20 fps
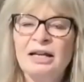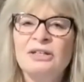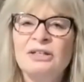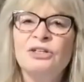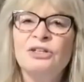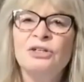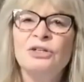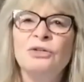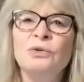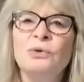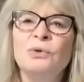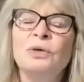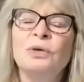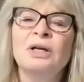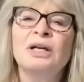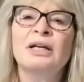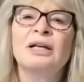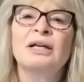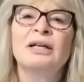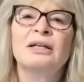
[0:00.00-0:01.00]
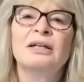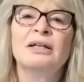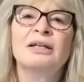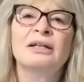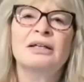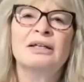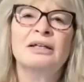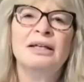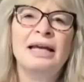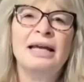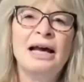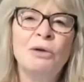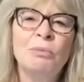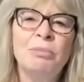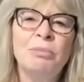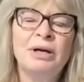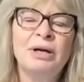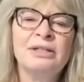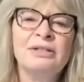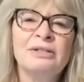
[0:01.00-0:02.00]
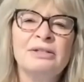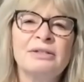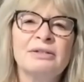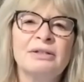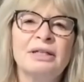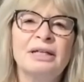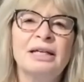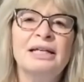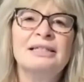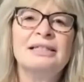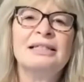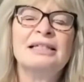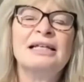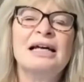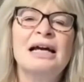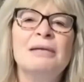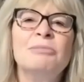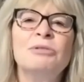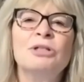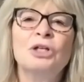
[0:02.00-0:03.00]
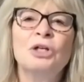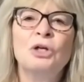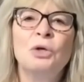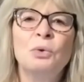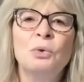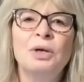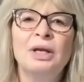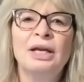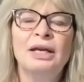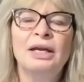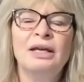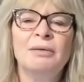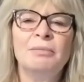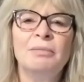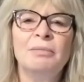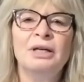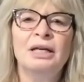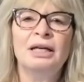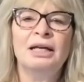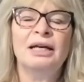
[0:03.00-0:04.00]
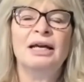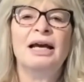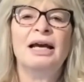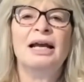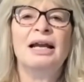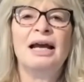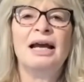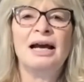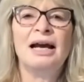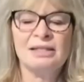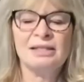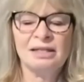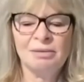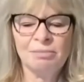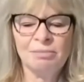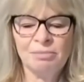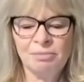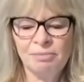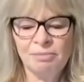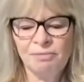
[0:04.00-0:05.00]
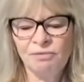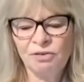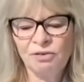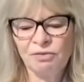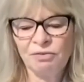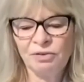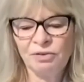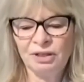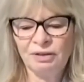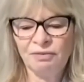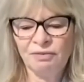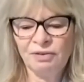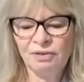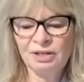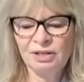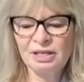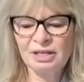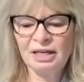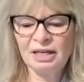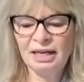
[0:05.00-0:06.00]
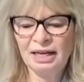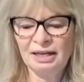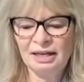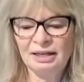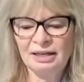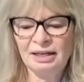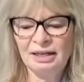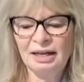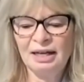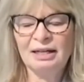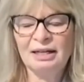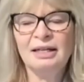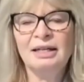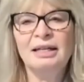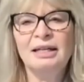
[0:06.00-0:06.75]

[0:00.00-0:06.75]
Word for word: to help us. It's time to go to Him and ask Him for forgiveness again and